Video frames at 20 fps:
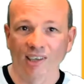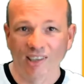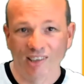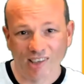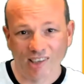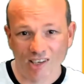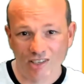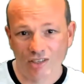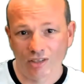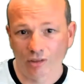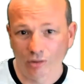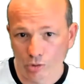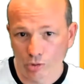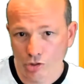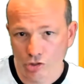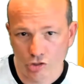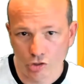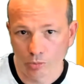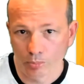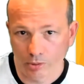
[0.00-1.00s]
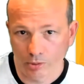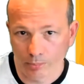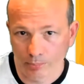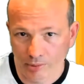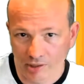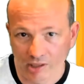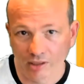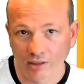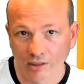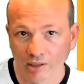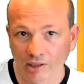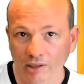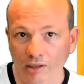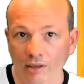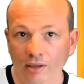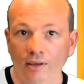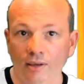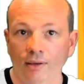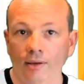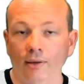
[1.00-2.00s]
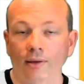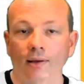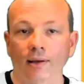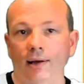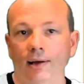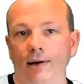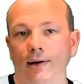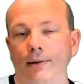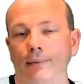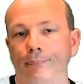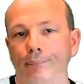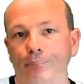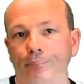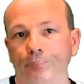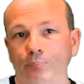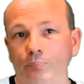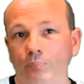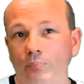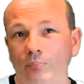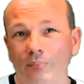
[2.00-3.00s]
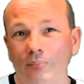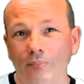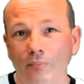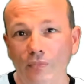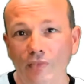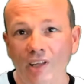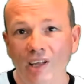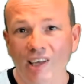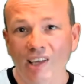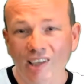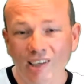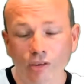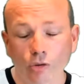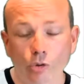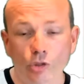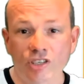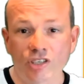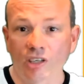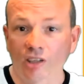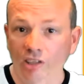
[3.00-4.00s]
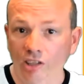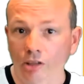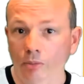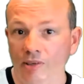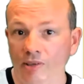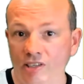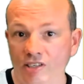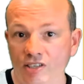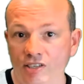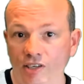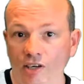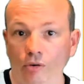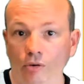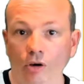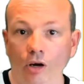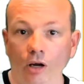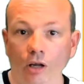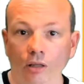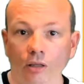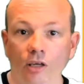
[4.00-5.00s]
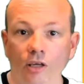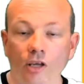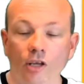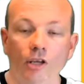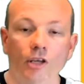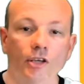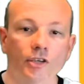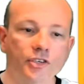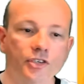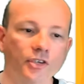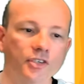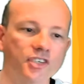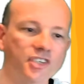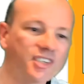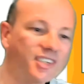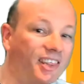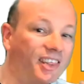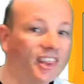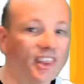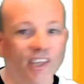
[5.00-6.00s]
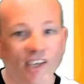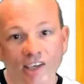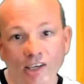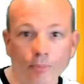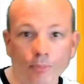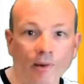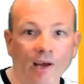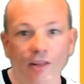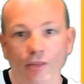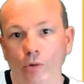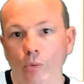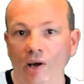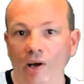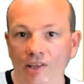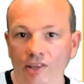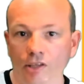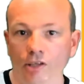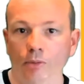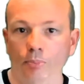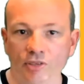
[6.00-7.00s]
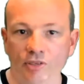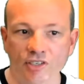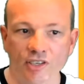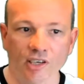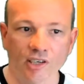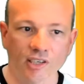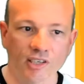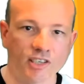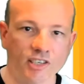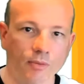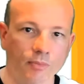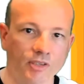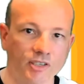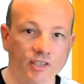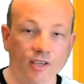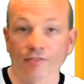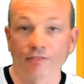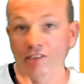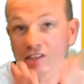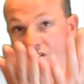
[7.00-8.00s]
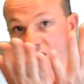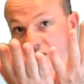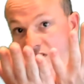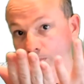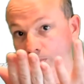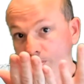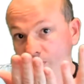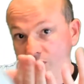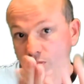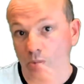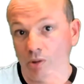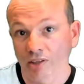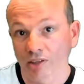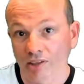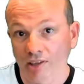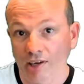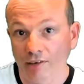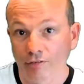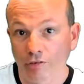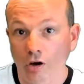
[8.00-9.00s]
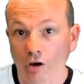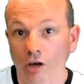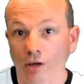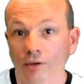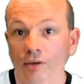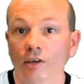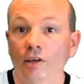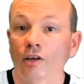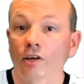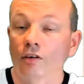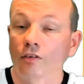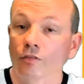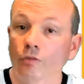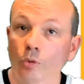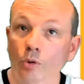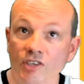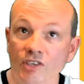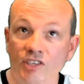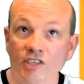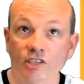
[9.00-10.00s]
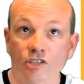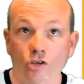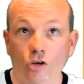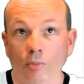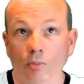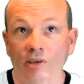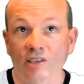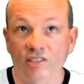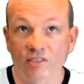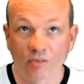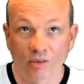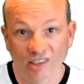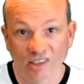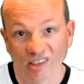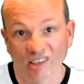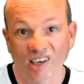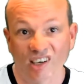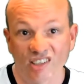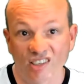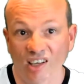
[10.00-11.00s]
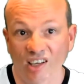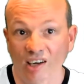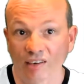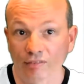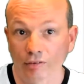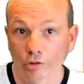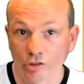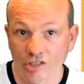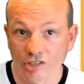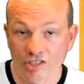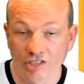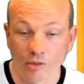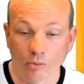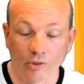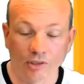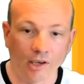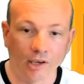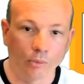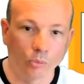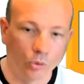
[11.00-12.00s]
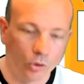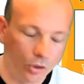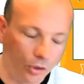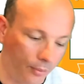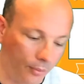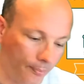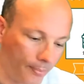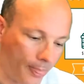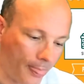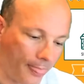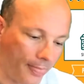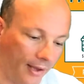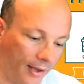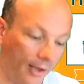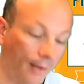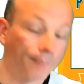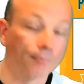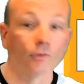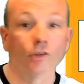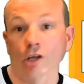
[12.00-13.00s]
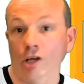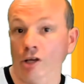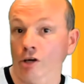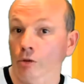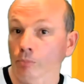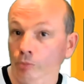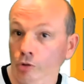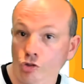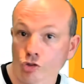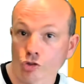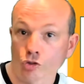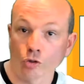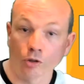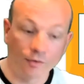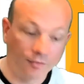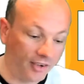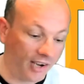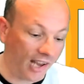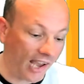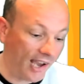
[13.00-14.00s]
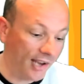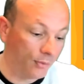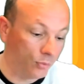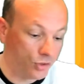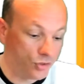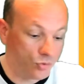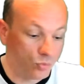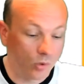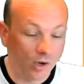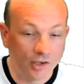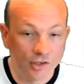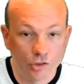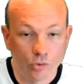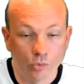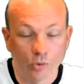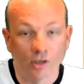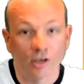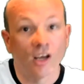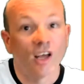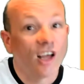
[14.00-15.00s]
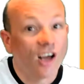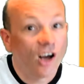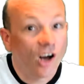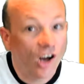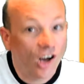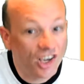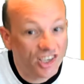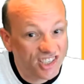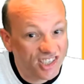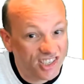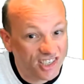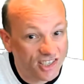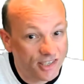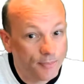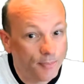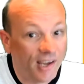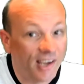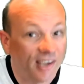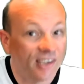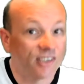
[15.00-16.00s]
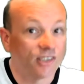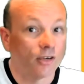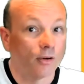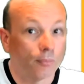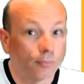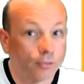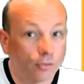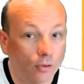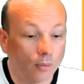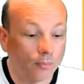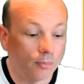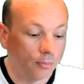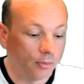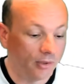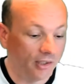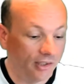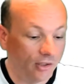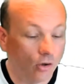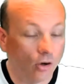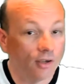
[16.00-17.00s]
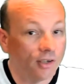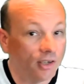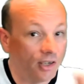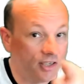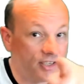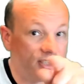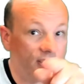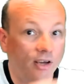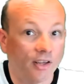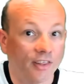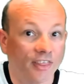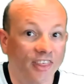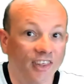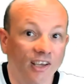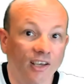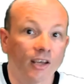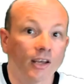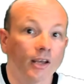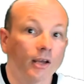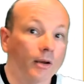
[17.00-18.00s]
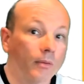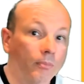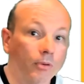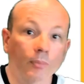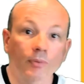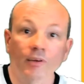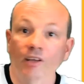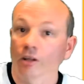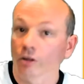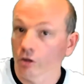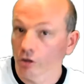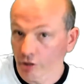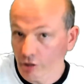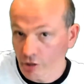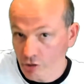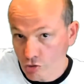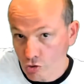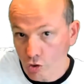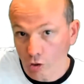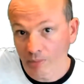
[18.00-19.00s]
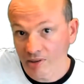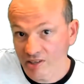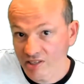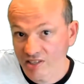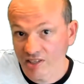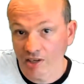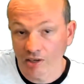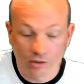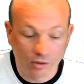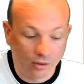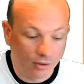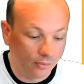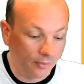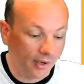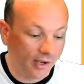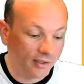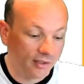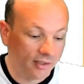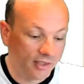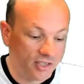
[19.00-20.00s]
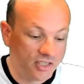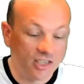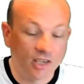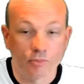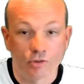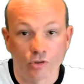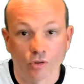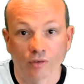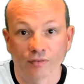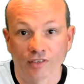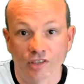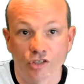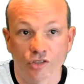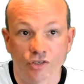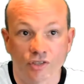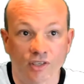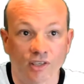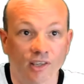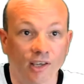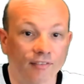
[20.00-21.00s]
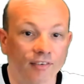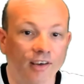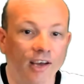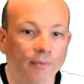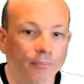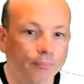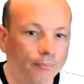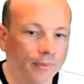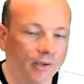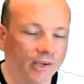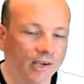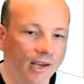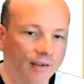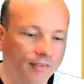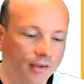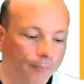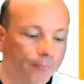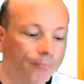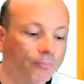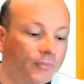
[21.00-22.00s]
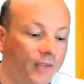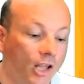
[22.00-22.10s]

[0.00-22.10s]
It doesn't look super appealing. It looks a little bit sterile. So just think about the way that you're presenting some of the stuff. This is the best one that they've got. 46 comments. I didn't actually have a look to see what they were. And I'm not sure if an ad was run to it. I suspect probably not. And I think probably a lot of those comments there are around the same sort of issues that they've been having.